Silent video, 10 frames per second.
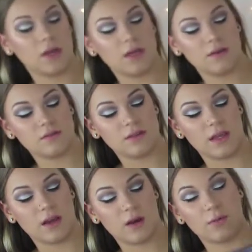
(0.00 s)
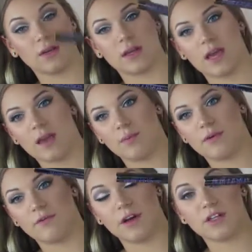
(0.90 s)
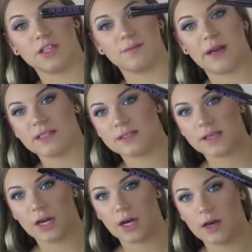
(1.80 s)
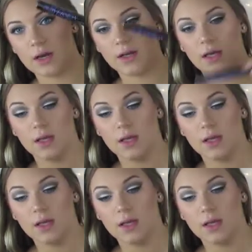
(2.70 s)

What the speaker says: going to use the Urban Decay Perversion mascara.